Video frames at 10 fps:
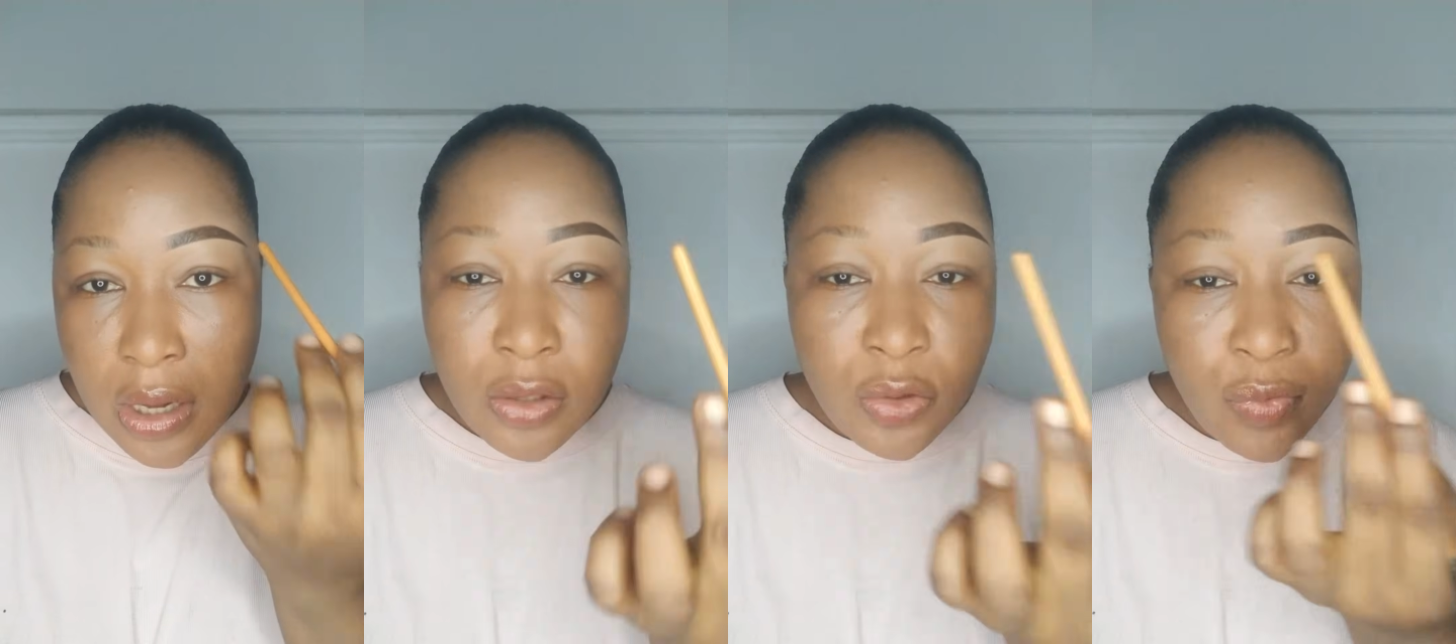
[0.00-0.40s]

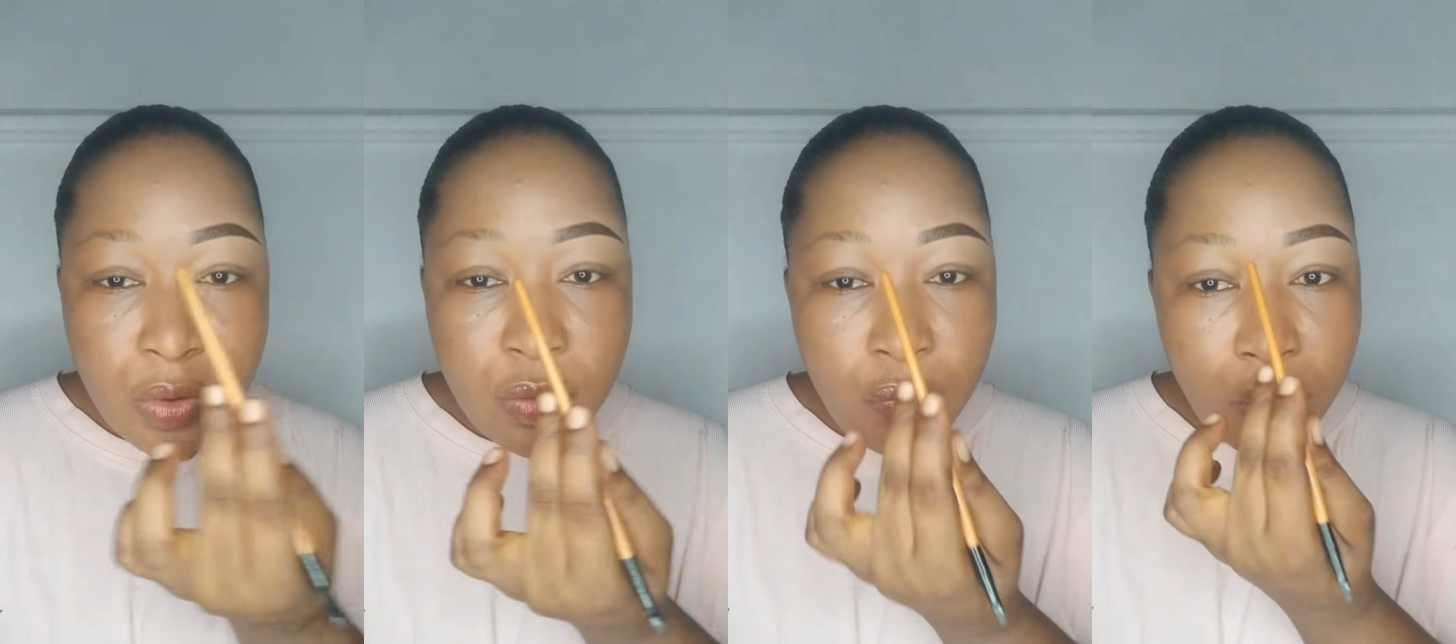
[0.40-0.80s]
How do we
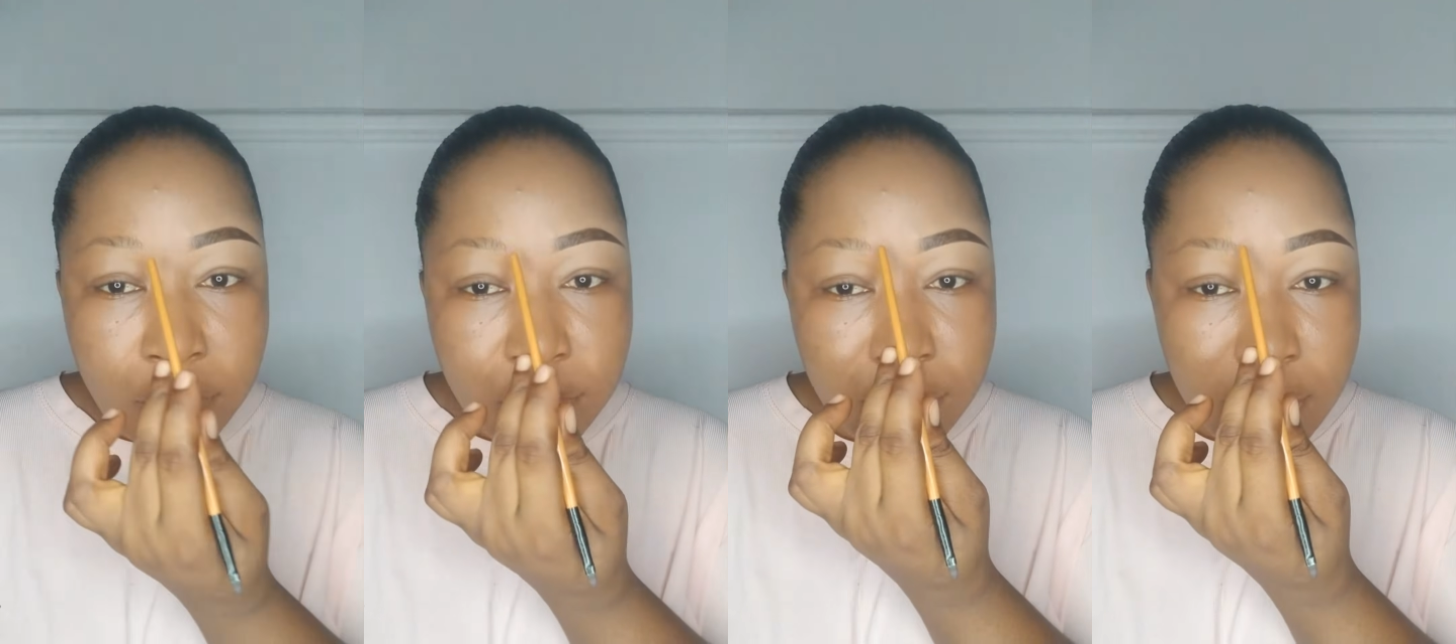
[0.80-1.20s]
know where
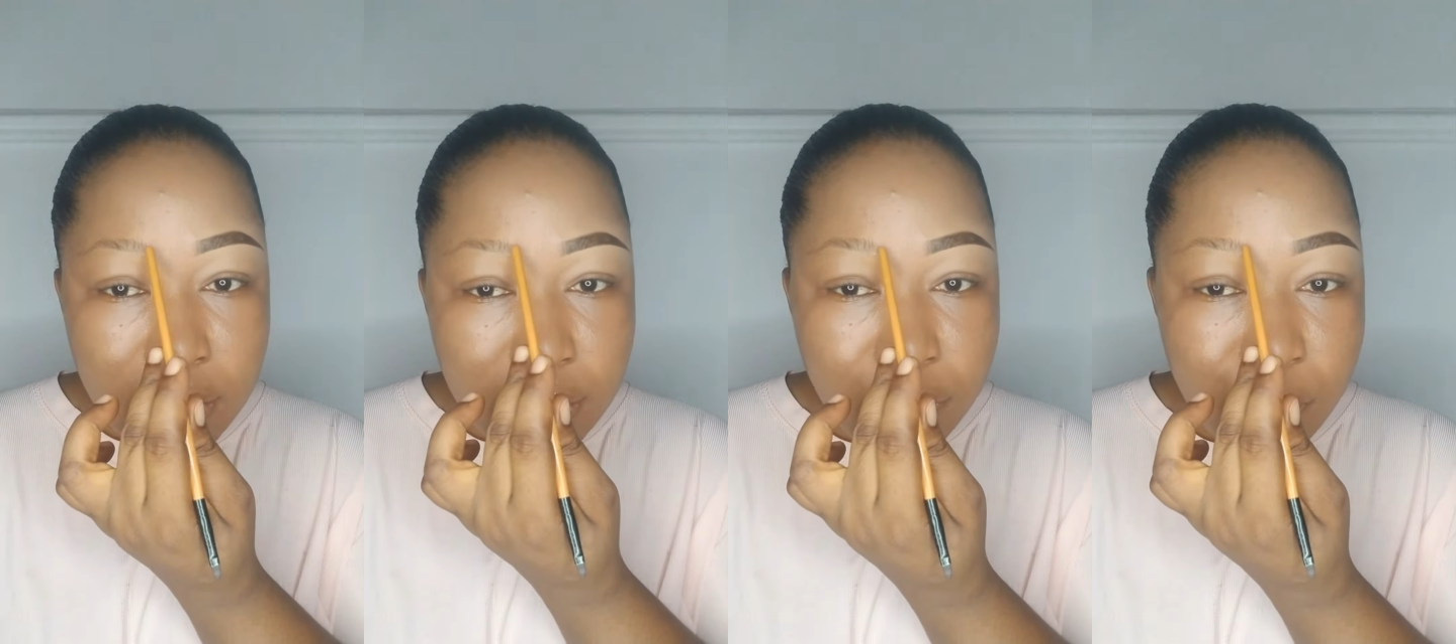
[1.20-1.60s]
to
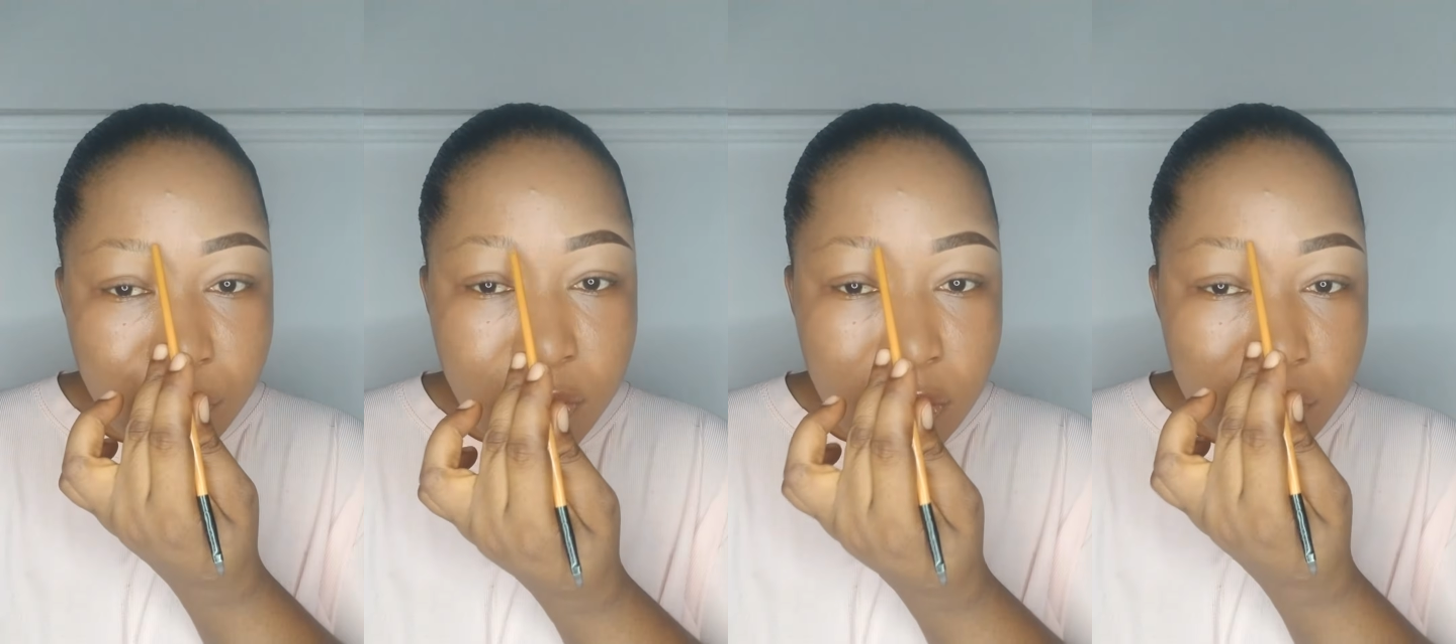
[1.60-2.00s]
start our
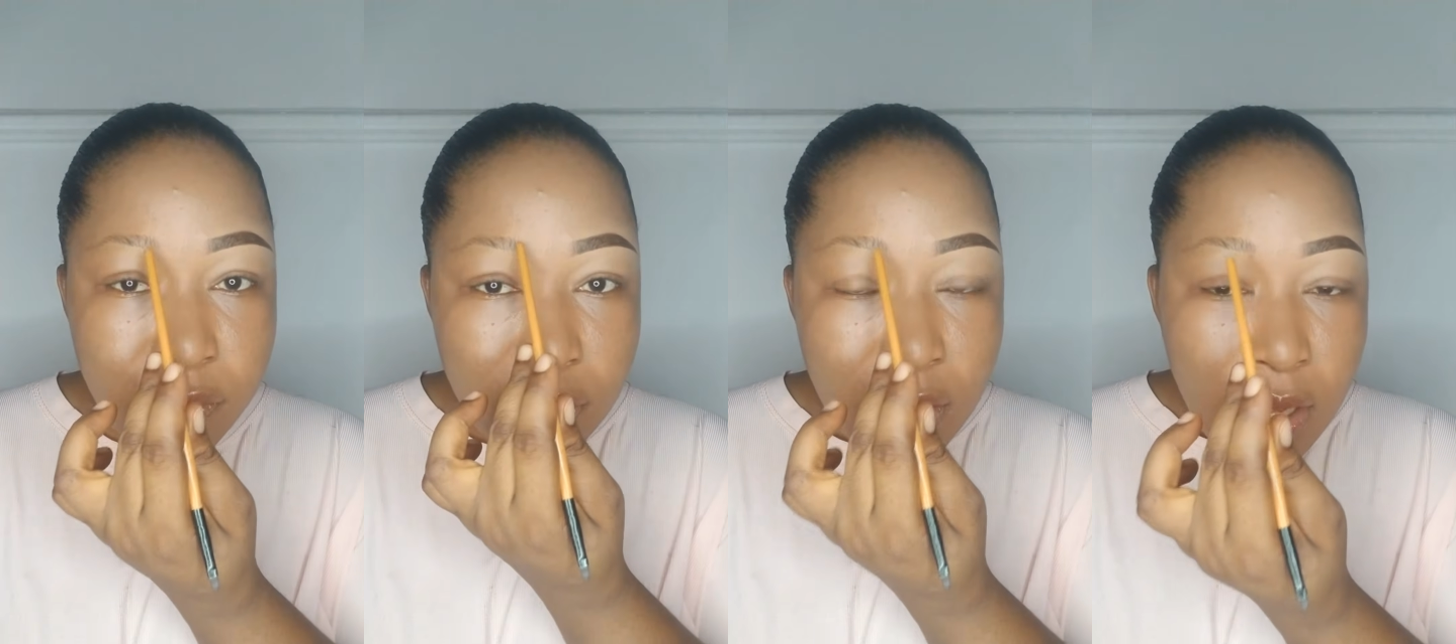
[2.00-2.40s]
brows